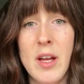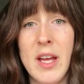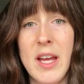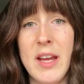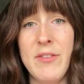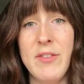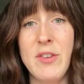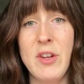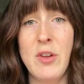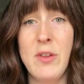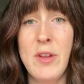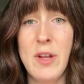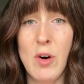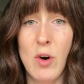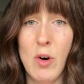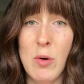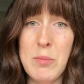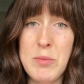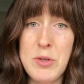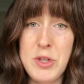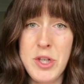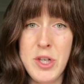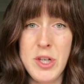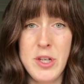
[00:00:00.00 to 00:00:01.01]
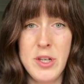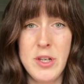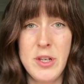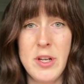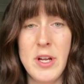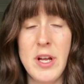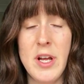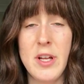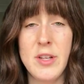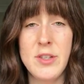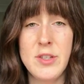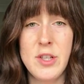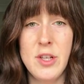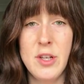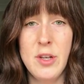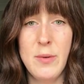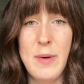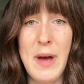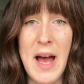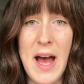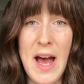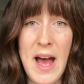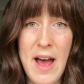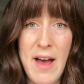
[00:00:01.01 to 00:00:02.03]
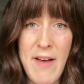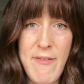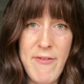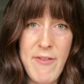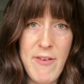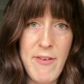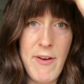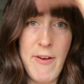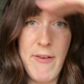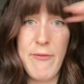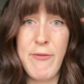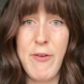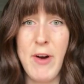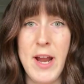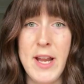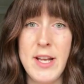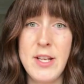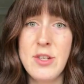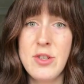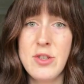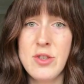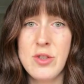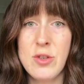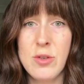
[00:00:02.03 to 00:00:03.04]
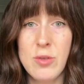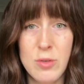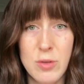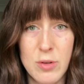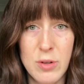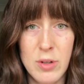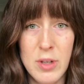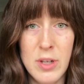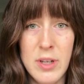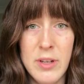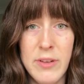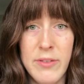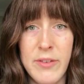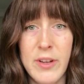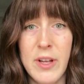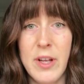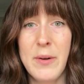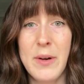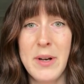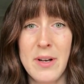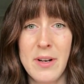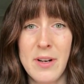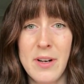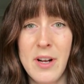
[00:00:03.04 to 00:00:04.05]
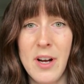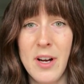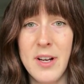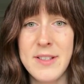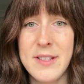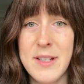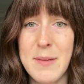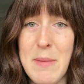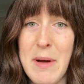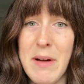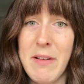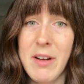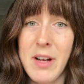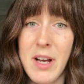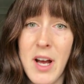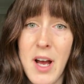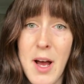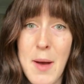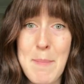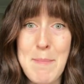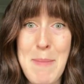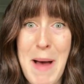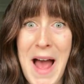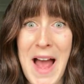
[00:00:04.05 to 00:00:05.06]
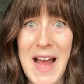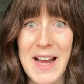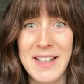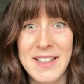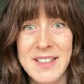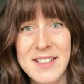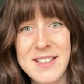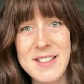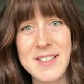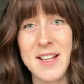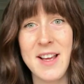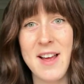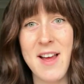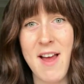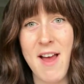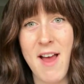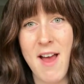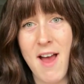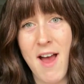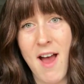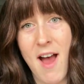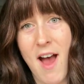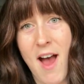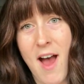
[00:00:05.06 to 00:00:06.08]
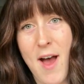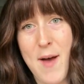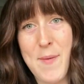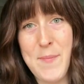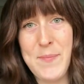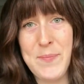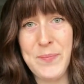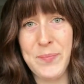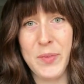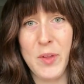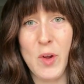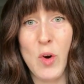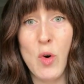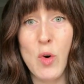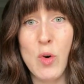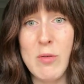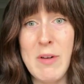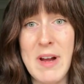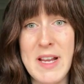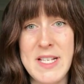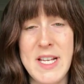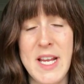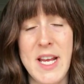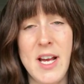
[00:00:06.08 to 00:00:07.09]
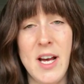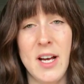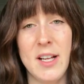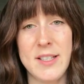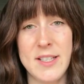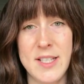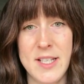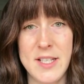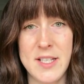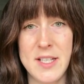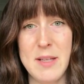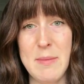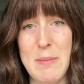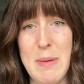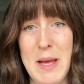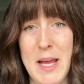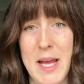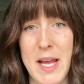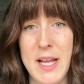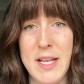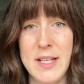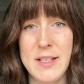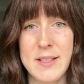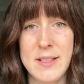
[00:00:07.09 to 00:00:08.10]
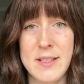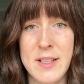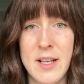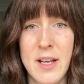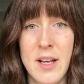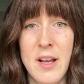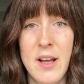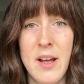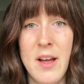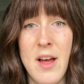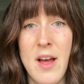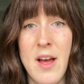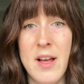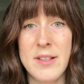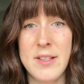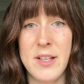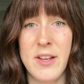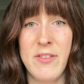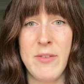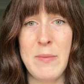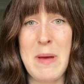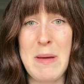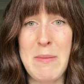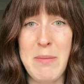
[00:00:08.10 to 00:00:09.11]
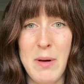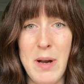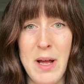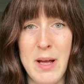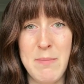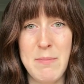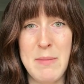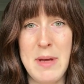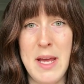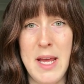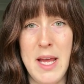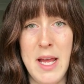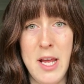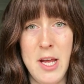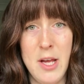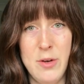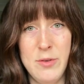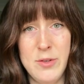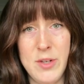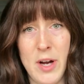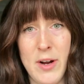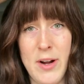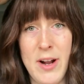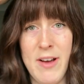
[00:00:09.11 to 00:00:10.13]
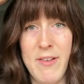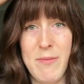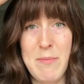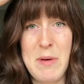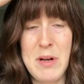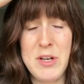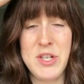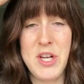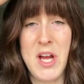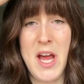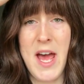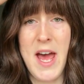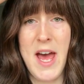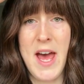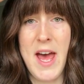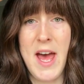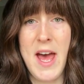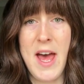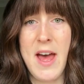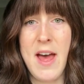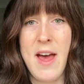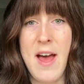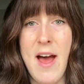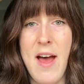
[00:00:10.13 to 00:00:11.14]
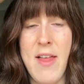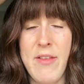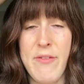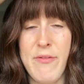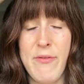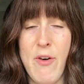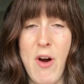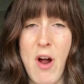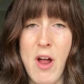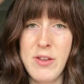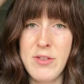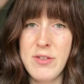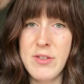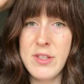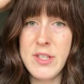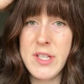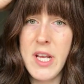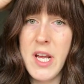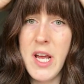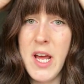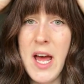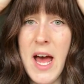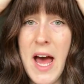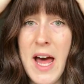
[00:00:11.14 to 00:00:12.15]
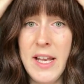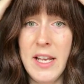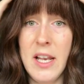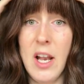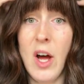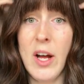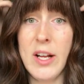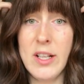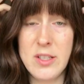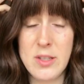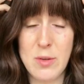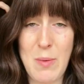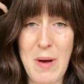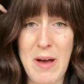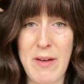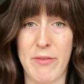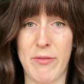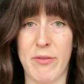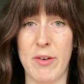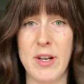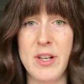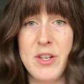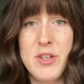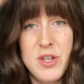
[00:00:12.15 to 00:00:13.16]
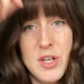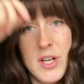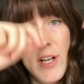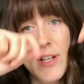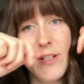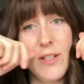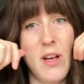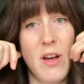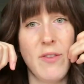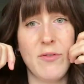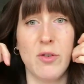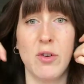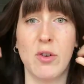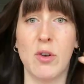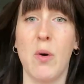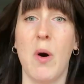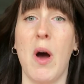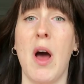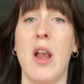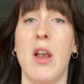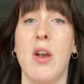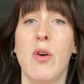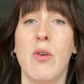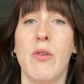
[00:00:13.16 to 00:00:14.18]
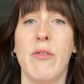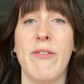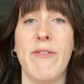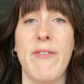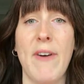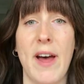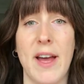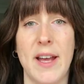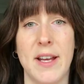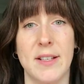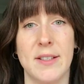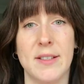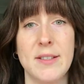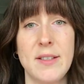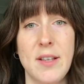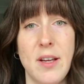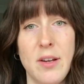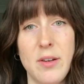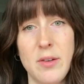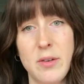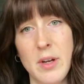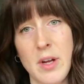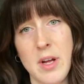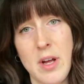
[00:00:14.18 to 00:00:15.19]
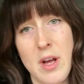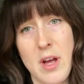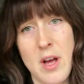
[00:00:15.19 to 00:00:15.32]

given you the option to have a fringe, or for you guys in America, bangs, already cut into the piece. So for people like me who don't have much hair at the front and like to wear fringes, I've got quite a long face, so